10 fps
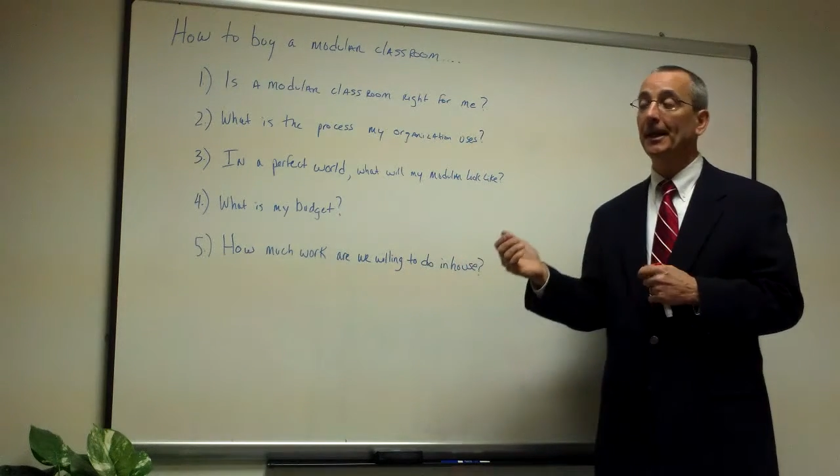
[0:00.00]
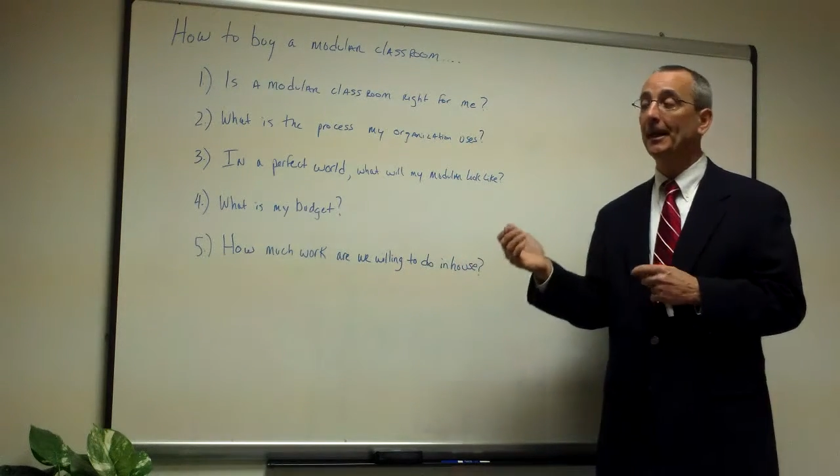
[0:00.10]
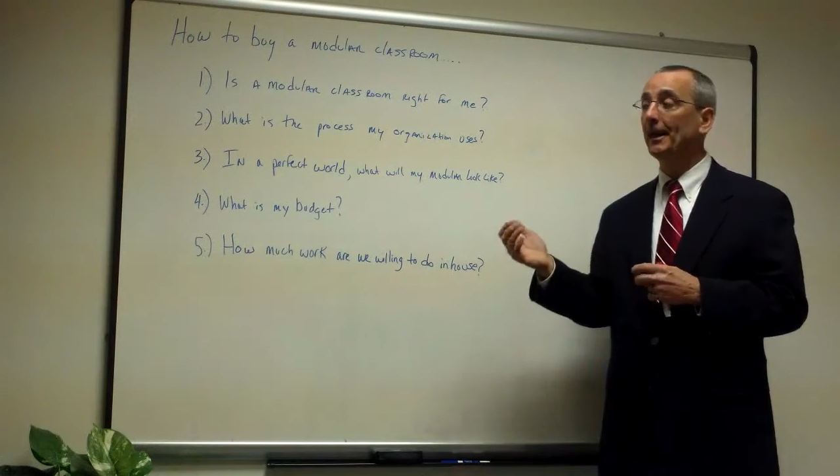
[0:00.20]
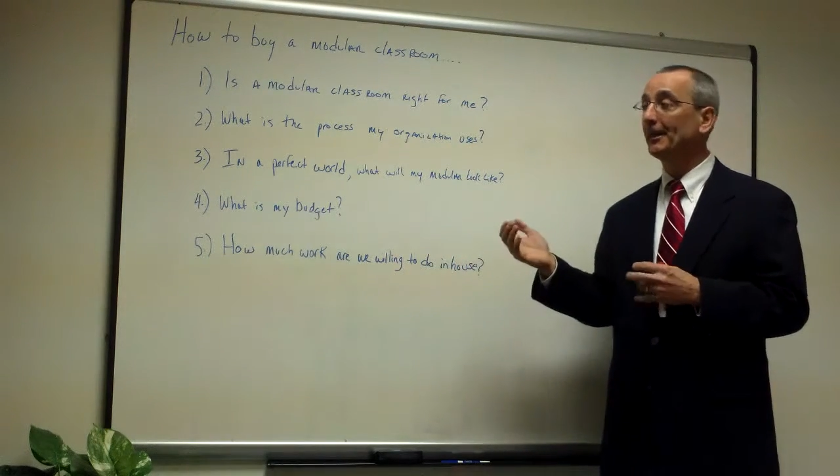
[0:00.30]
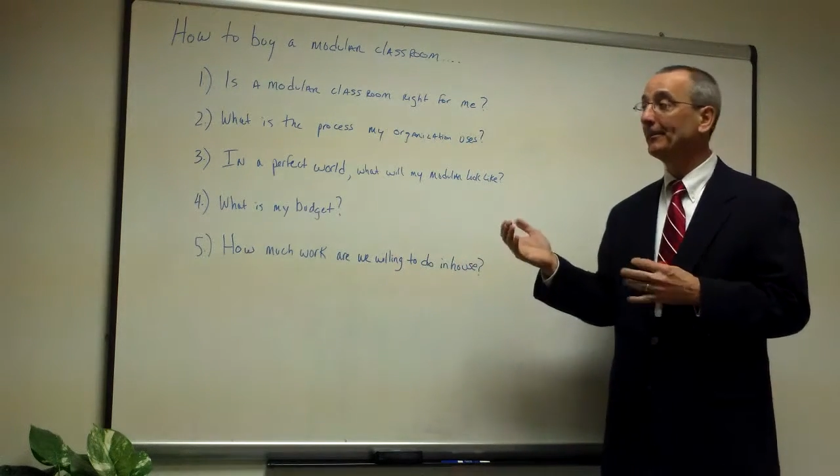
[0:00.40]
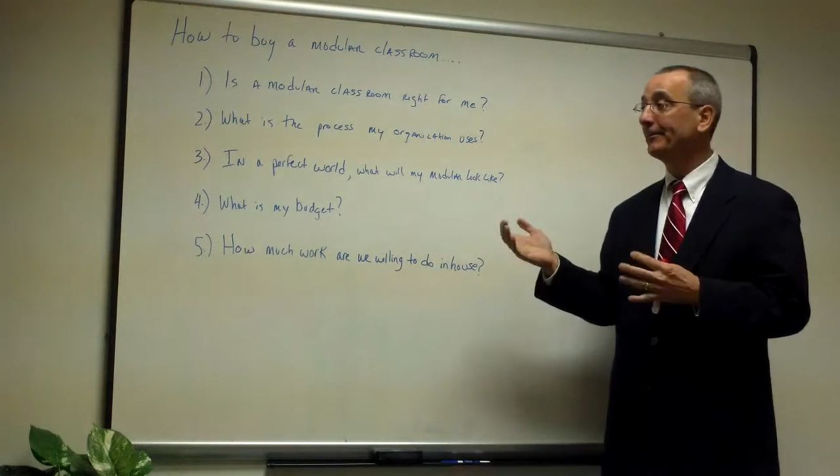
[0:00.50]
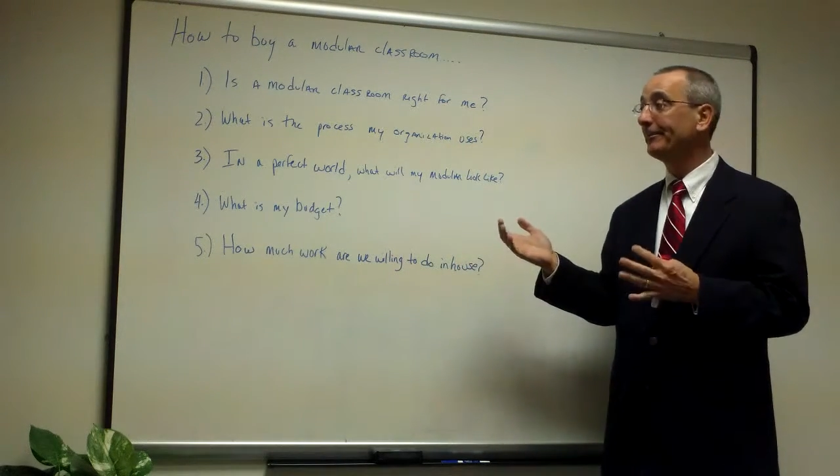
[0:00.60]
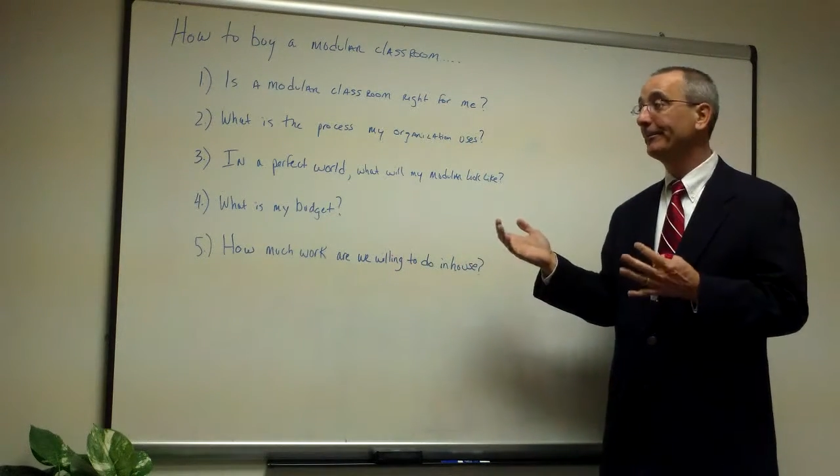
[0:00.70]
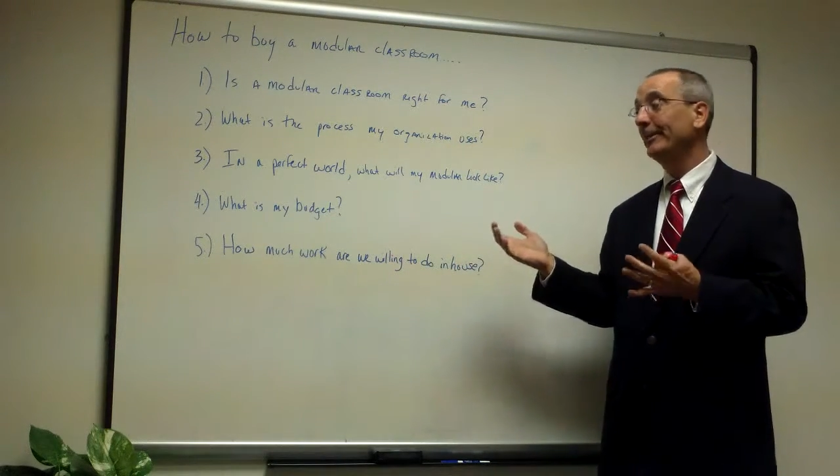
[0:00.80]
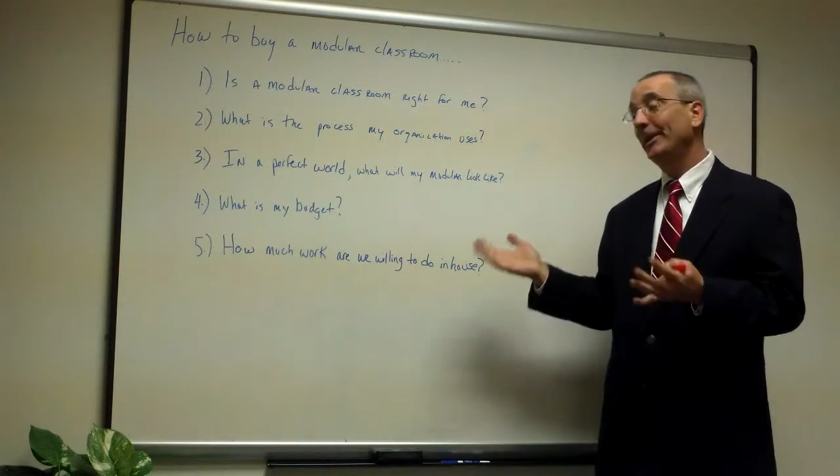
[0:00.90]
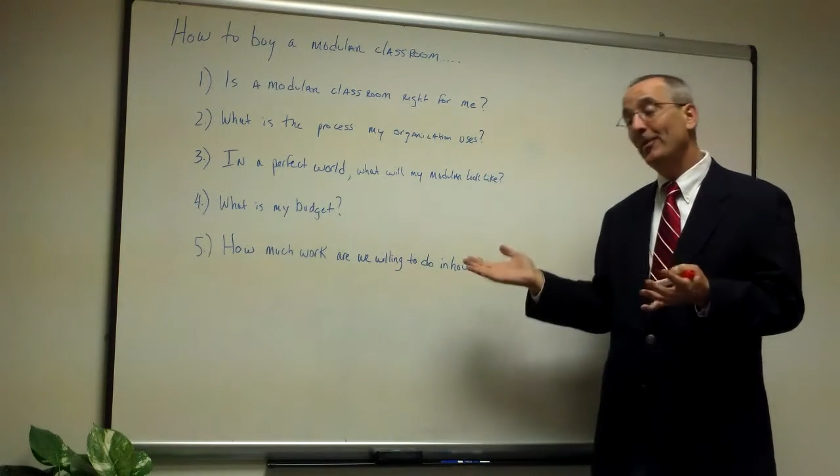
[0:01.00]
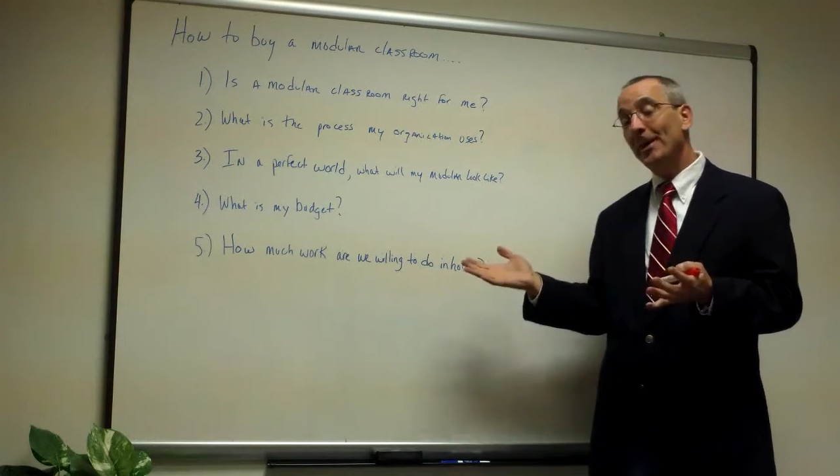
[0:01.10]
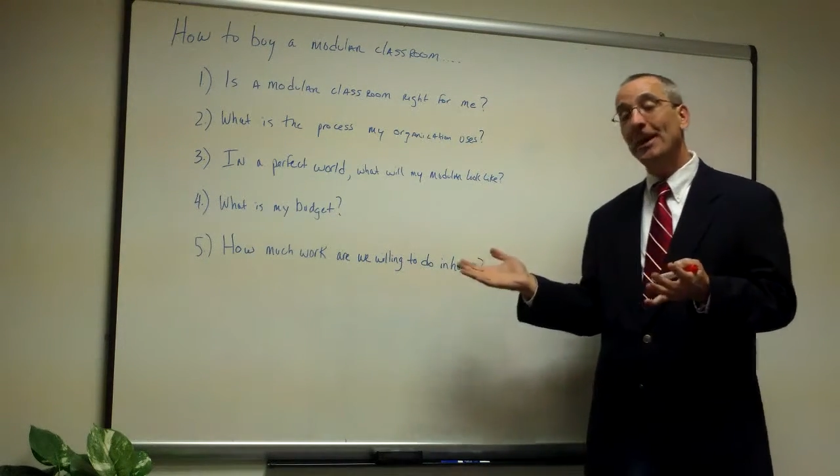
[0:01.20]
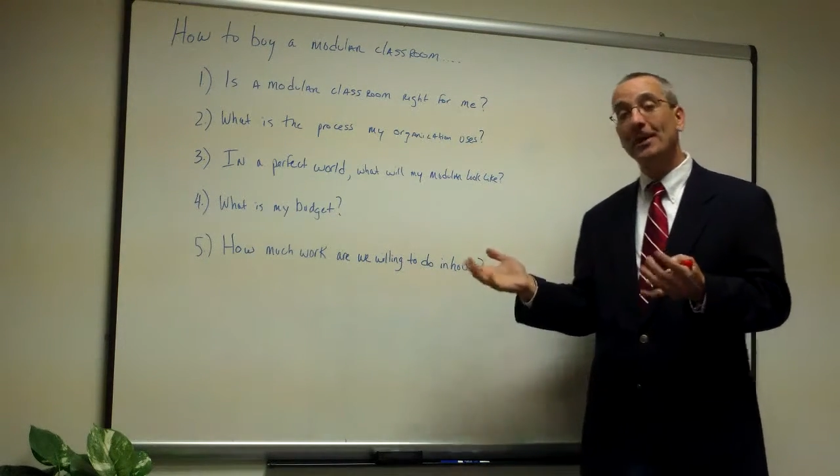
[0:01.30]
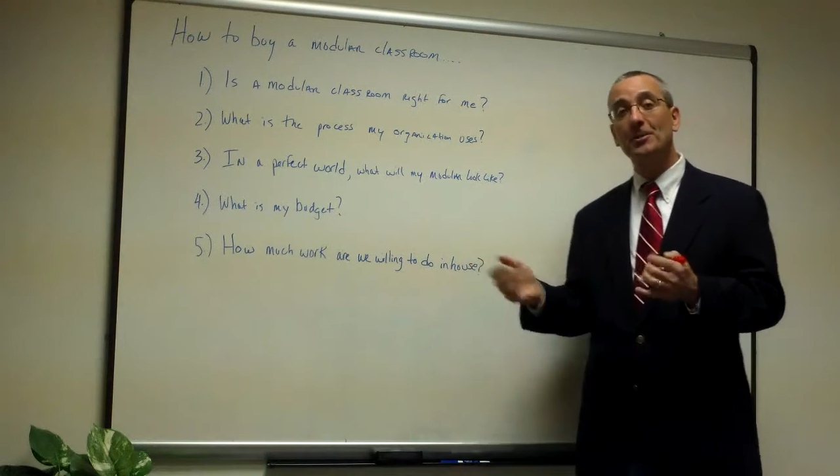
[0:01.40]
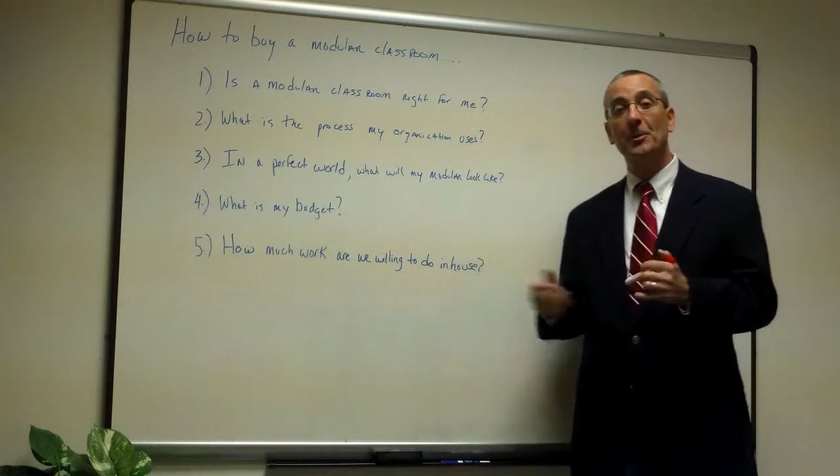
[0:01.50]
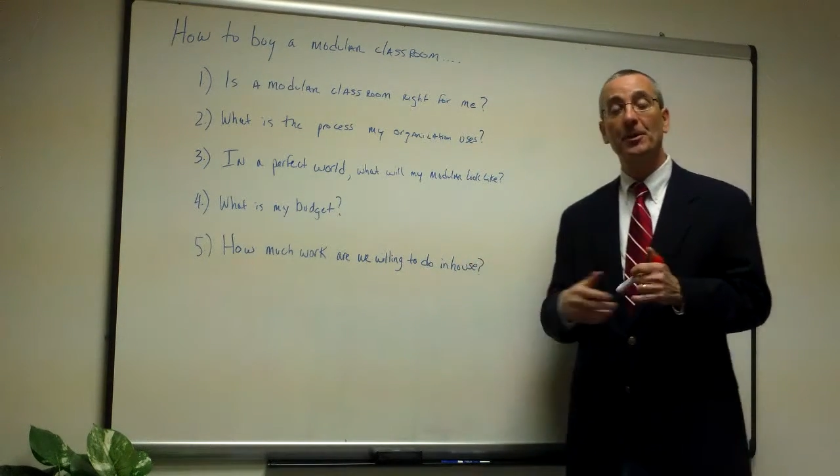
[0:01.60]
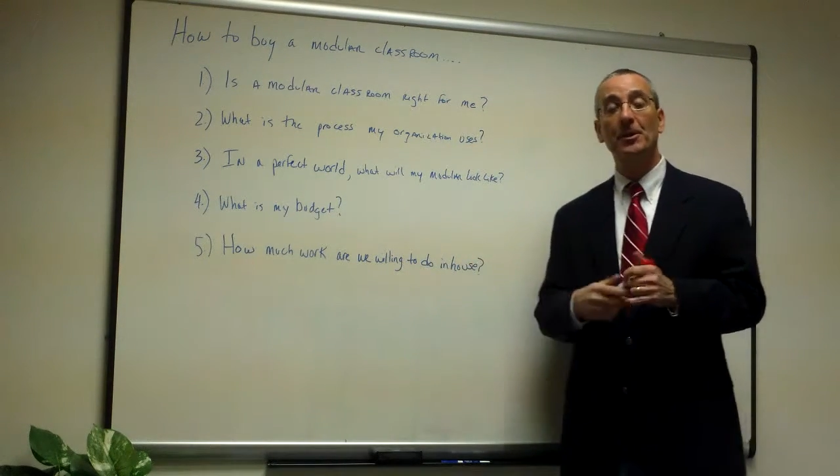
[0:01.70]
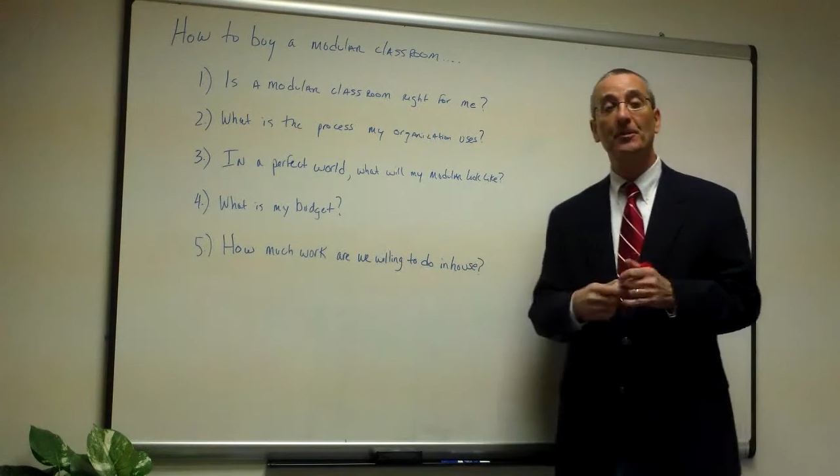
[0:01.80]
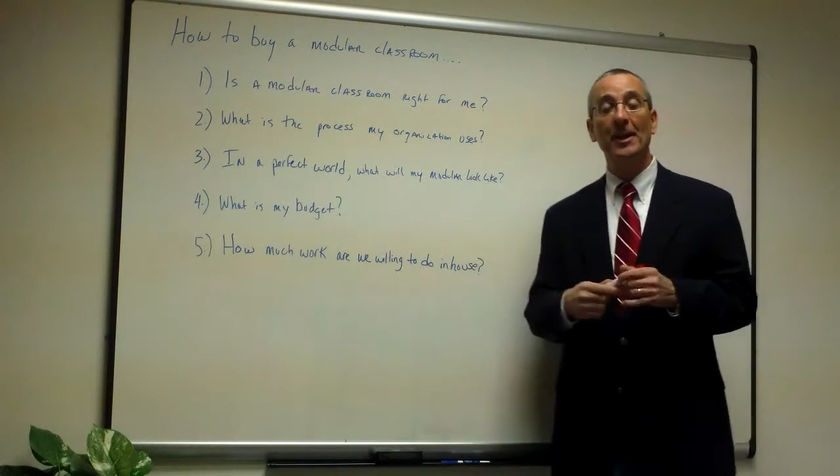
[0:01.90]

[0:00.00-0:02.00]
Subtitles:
To be quite honest with you,